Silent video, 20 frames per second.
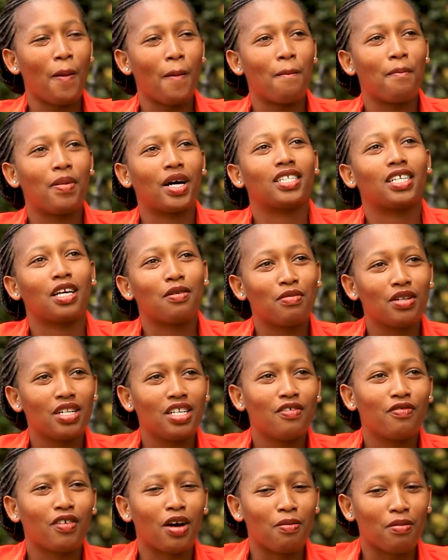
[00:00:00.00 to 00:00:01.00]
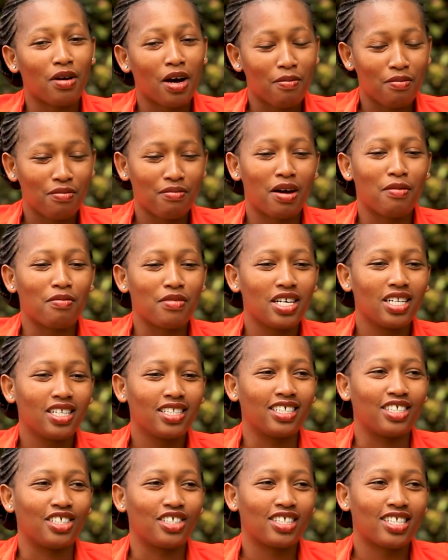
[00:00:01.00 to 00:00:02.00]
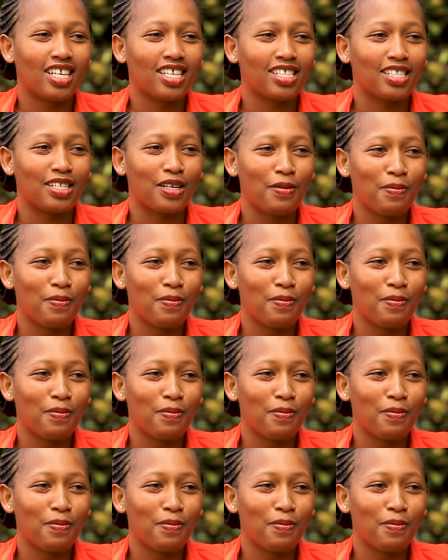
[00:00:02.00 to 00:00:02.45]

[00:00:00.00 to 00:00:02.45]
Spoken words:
But I believe I'm healed in Jesus' name.